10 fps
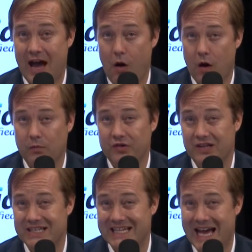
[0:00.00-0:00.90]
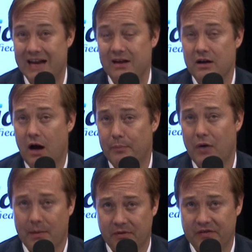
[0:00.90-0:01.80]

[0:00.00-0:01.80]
How hard was it to get a proper